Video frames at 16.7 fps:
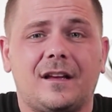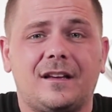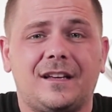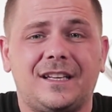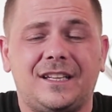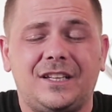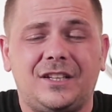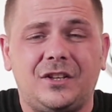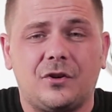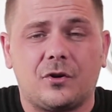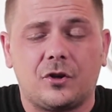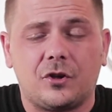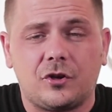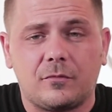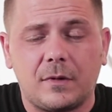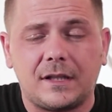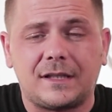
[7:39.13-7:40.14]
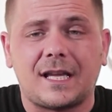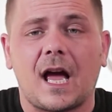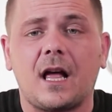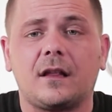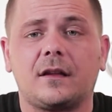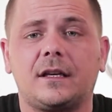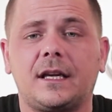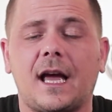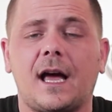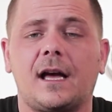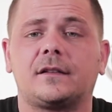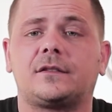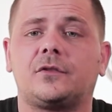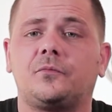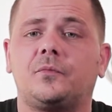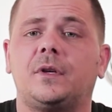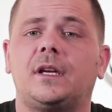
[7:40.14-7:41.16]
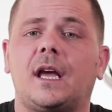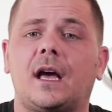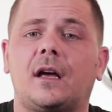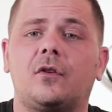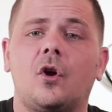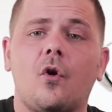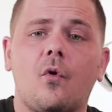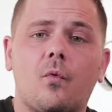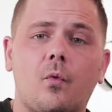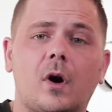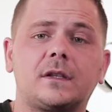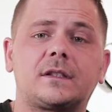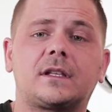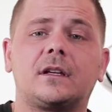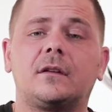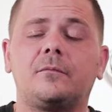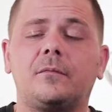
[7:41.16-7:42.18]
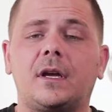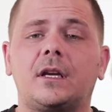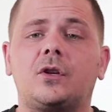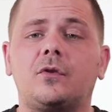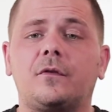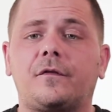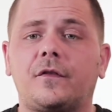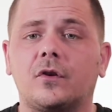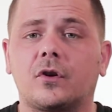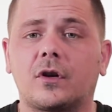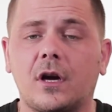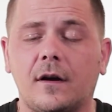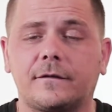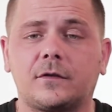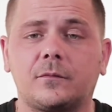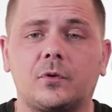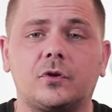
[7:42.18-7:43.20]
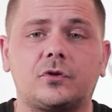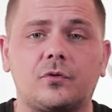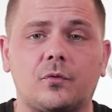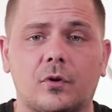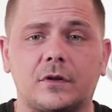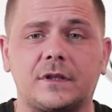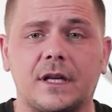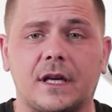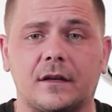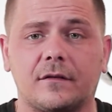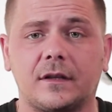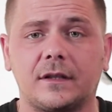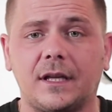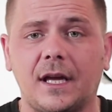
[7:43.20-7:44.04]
your mentality has to be at what's going to make you feel comfortable towards the end of the